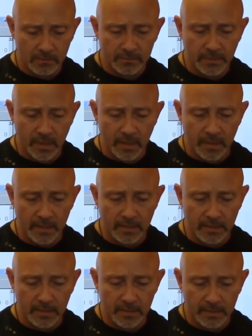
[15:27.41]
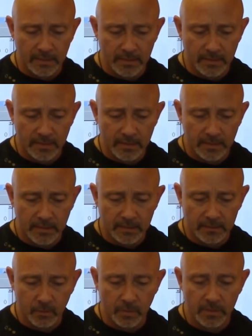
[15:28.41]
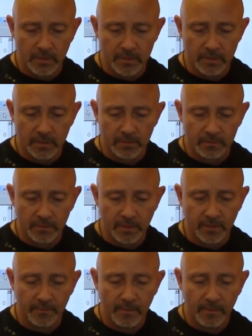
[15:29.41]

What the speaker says: Yeah, I did. 1.0, okay. I